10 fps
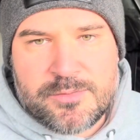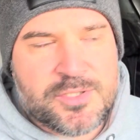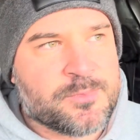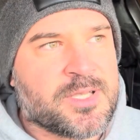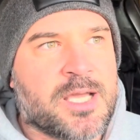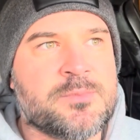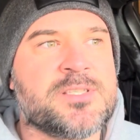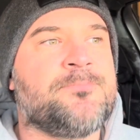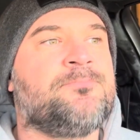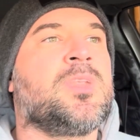sometimes,
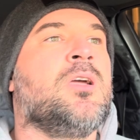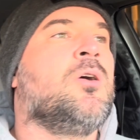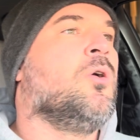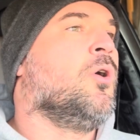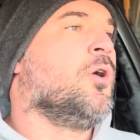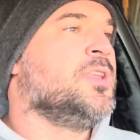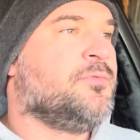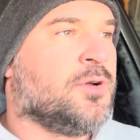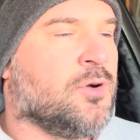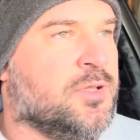or
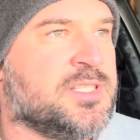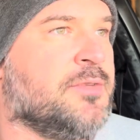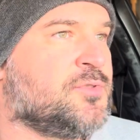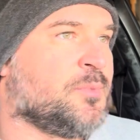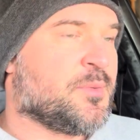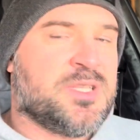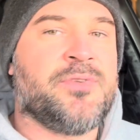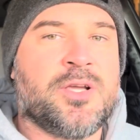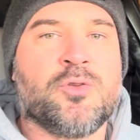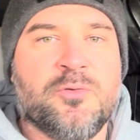sometimes
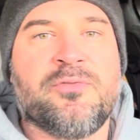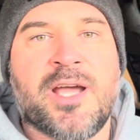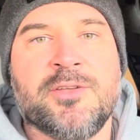difficult to find,